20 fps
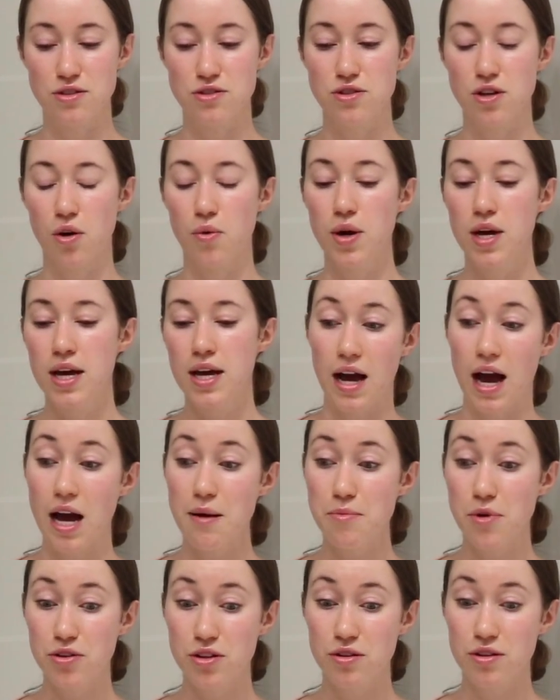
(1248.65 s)
So
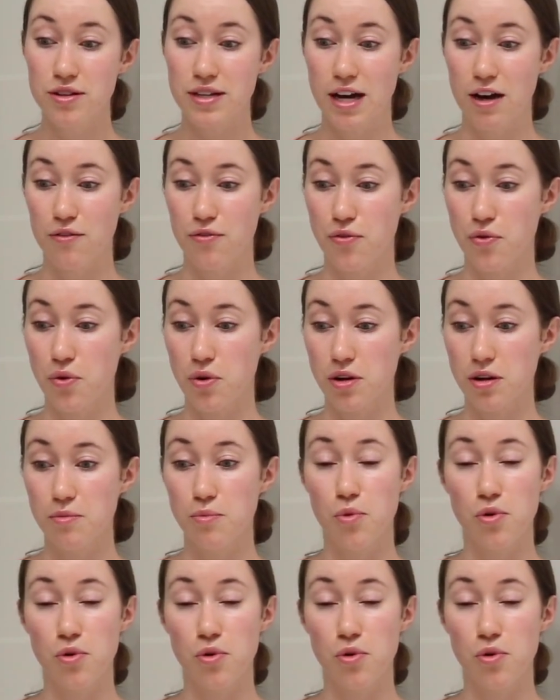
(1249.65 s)
I'm on the lookout for